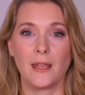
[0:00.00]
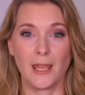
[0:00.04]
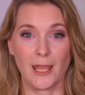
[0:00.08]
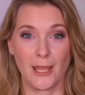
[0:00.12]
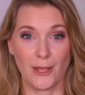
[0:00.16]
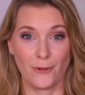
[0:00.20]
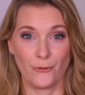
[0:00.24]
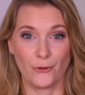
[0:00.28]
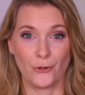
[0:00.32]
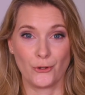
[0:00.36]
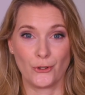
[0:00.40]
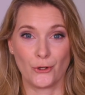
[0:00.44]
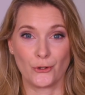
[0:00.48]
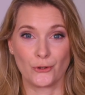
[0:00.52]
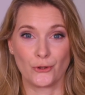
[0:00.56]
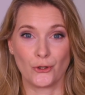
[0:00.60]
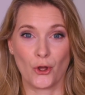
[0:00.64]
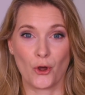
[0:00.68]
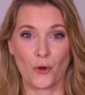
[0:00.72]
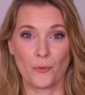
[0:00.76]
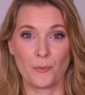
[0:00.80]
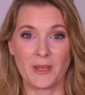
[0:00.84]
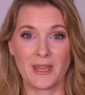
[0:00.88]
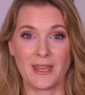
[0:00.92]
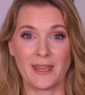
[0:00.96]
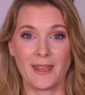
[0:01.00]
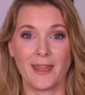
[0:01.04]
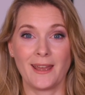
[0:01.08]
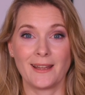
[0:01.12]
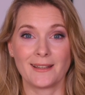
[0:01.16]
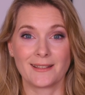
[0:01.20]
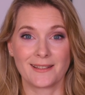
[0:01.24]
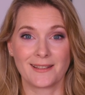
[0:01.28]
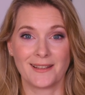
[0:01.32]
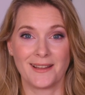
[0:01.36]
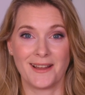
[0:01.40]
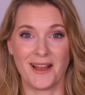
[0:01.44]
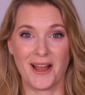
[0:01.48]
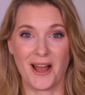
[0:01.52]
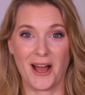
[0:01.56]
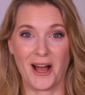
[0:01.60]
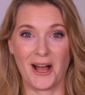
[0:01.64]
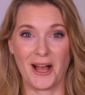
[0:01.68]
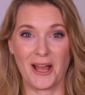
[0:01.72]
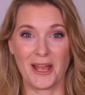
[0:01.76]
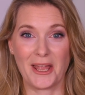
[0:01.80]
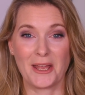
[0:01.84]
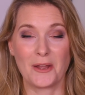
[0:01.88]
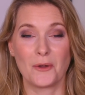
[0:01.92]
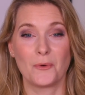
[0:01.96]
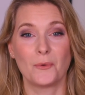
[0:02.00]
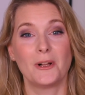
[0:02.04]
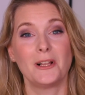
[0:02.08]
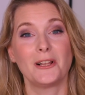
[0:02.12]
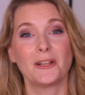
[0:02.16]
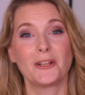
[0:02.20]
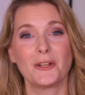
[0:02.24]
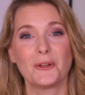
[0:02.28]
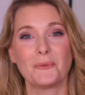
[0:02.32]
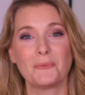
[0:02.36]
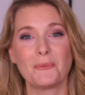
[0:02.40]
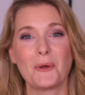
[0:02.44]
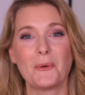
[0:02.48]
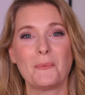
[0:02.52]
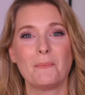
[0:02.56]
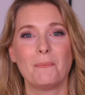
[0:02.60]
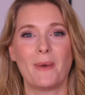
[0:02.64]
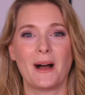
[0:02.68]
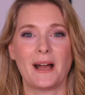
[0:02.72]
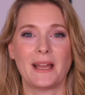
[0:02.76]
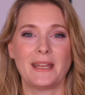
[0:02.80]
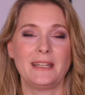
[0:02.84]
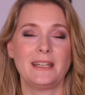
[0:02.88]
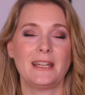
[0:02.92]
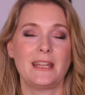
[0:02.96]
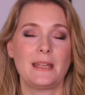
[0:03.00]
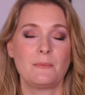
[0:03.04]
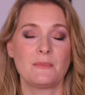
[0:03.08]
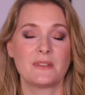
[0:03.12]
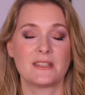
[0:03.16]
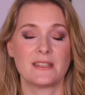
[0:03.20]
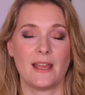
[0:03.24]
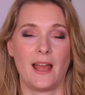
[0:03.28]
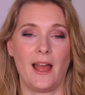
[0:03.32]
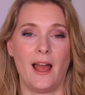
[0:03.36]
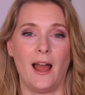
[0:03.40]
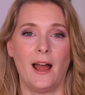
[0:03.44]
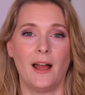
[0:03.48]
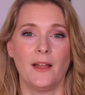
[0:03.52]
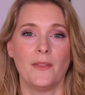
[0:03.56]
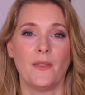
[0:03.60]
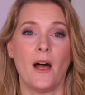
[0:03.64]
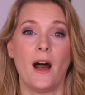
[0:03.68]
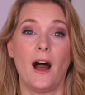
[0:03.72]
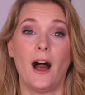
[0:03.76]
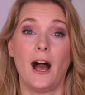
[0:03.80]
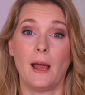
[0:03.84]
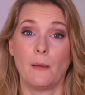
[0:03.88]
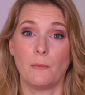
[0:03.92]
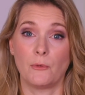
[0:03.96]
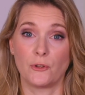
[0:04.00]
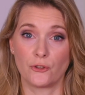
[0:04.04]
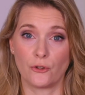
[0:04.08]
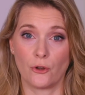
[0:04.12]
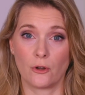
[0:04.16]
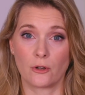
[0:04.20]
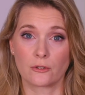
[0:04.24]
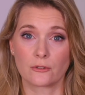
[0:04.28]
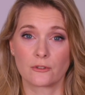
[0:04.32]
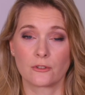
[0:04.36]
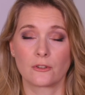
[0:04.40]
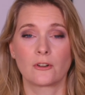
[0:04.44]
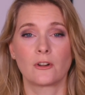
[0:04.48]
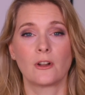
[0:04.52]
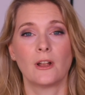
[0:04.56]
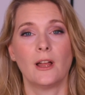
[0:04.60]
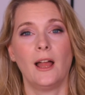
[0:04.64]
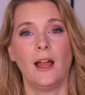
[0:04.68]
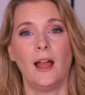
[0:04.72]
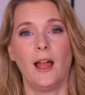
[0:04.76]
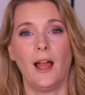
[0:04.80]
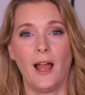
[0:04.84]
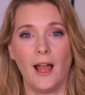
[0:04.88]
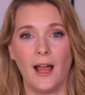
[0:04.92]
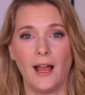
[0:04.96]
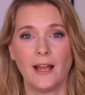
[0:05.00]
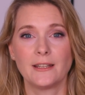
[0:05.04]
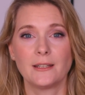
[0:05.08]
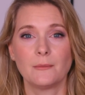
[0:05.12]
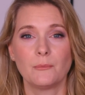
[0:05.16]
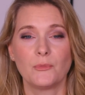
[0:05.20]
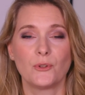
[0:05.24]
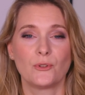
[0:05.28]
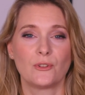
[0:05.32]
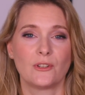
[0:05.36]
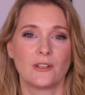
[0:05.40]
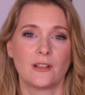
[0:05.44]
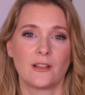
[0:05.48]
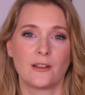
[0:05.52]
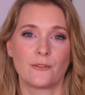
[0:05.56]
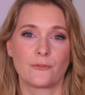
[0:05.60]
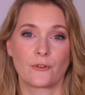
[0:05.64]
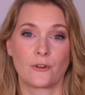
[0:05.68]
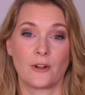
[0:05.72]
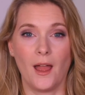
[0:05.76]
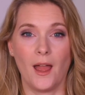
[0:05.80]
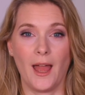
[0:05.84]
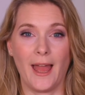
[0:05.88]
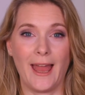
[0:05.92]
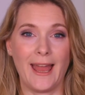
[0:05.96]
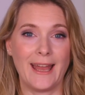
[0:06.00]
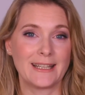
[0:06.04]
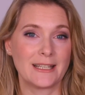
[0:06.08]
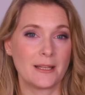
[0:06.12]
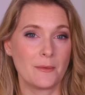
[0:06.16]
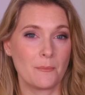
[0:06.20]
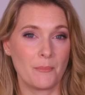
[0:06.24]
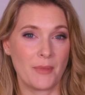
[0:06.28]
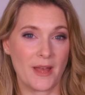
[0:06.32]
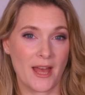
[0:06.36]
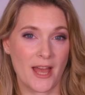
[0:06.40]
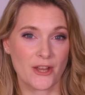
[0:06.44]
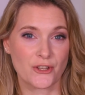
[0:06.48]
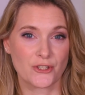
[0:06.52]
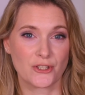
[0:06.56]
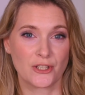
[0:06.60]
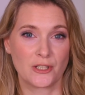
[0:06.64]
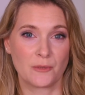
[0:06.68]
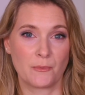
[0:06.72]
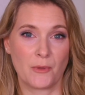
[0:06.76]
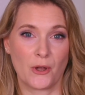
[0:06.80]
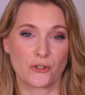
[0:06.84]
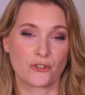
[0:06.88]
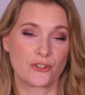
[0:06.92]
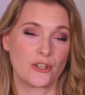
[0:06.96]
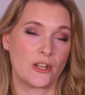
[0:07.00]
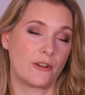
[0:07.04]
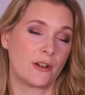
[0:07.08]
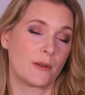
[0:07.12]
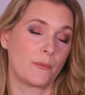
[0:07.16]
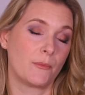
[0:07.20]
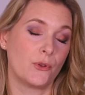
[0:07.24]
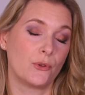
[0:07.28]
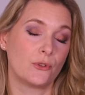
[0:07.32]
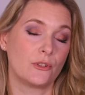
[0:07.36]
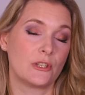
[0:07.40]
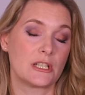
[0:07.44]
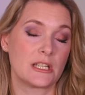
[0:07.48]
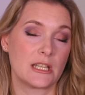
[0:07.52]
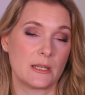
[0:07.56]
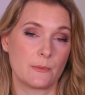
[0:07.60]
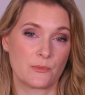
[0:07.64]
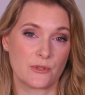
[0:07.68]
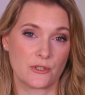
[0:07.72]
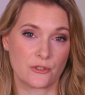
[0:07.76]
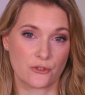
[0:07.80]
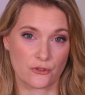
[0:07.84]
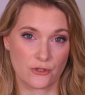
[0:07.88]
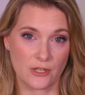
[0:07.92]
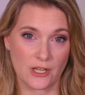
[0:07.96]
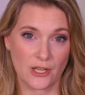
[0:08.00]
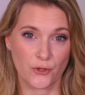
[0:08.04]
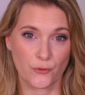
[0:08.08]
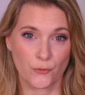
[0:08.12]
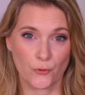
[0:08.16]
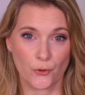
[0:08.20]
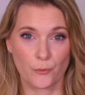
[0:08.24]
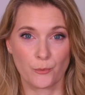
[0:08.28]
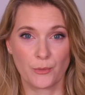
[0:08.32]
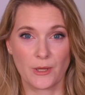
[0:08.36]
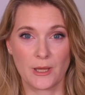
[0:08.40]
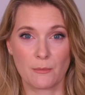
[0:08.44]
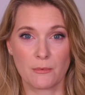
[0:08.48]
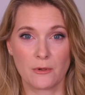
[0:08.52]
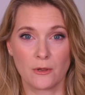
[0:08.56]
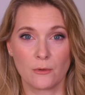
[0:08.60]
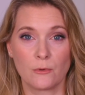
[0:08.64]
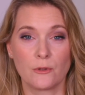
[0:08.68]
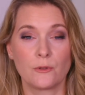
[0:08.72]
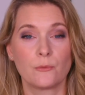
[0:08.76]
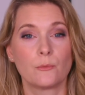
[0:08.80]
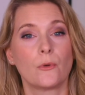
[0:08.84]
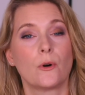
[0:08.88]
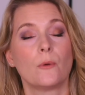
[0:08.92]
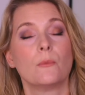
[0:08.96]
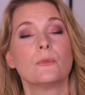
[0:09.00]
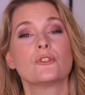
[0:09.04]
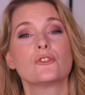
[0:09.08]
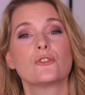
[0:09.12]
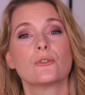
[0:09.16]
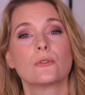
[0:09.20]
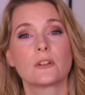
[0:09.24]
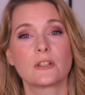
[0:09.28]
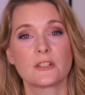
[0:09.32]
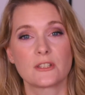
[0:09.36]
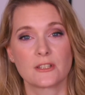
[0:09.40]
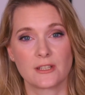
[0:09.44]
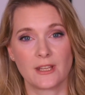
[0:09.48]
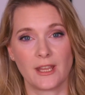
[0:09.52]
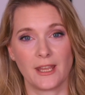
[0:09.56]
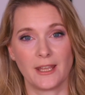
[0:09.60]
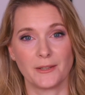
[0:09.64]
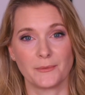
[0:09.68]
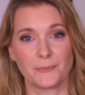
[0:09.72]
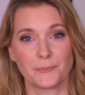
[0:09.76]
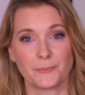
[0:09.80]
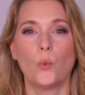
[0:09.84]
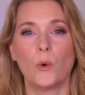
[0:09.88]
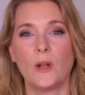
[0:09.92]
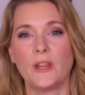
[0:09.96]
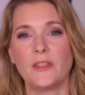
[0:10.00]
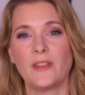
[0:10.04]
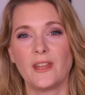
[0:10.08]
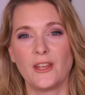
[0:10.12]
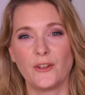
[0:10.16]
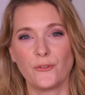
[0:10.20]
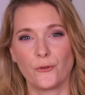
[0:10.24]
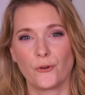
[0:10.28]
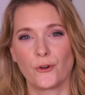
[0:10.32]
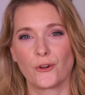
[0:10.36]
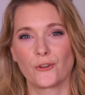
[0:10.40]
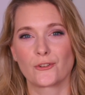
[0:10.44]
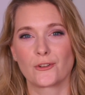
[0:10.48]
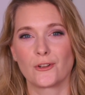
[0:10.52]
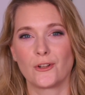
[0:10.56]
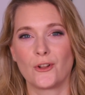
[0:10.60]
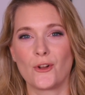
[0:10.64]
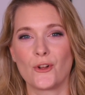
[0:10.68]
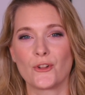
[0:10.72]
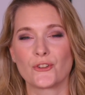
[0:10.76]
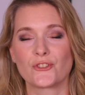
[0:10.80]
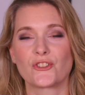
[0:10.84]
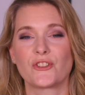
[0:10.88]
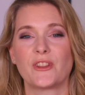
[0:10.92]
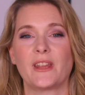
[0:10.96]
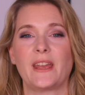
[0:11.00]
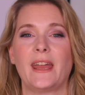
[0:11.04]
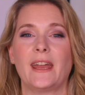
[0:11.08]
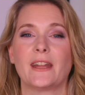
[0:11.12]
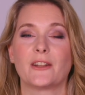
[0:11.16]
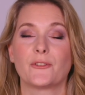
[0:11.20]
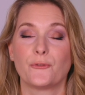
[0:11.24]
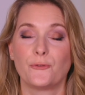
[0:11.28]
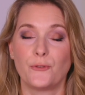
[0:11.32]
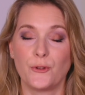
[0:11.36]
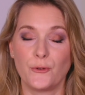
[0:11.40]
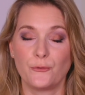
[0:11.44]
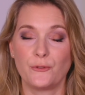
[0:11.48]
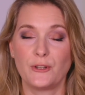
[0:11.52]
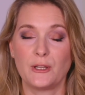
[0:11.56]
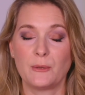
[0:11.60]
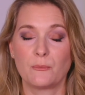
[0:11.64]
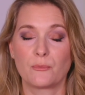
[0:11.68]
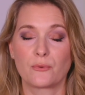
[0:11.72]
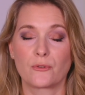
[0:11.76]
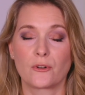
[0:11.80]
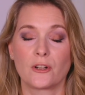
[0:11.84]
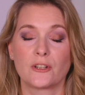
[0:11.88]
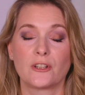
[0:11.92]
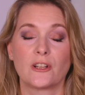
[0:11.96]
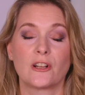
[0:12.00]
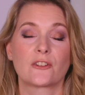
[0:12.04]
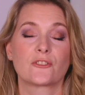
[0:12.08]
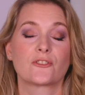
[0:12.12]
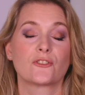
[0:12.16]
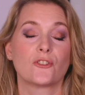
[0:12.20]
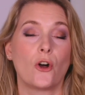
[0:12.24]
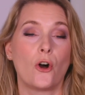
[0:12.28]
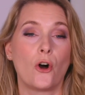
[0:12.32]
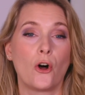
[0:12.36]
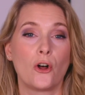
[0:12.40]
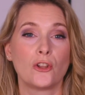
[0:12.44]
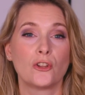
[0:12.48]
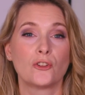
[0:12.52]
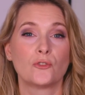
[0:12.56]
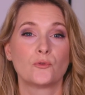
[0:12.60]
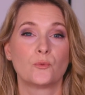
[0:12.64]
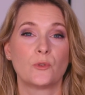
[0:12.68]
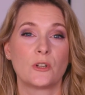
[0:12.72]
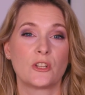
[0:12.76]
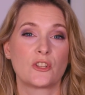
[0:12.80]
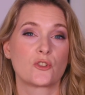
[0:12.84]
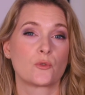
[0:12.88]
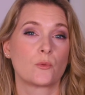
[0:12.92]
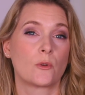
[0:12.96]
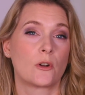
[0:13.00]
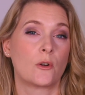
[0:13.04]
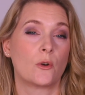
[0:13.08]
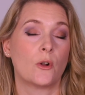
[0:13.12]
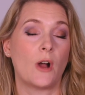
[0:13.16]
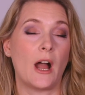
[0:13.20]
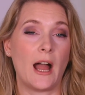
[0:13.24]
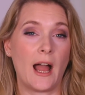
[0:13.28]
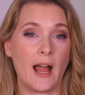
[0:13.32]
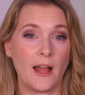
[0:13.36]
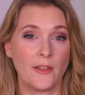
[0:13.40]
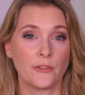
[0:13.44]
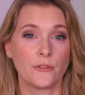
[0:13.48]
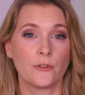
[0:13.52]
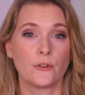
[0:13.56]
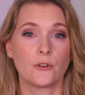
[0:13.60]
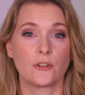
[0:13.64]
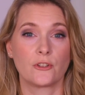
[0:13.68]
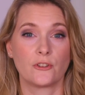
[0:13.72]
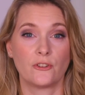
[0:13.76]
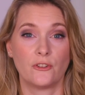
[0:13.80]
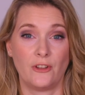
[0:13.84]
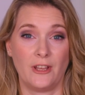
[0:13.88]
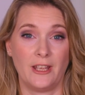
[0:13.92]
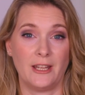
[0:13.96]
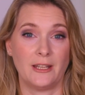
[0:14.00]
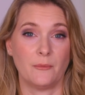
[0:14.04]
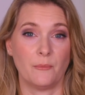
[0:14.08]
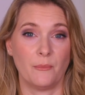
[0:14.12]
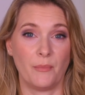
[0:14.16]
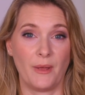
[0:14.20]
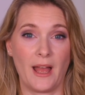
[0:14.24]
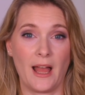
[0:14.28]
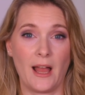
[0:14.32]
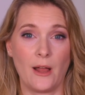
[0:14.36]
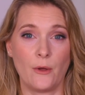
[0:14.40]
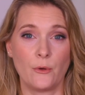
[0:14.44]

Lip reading: If you don't know me yet, hi, welcome, my name's Anne, I'm a doctor and a beauty lover, and I'm passionate about sharing beauty tips and tricks for people with more mature skin. When they first launched, they had 15 products, all of which were under £10.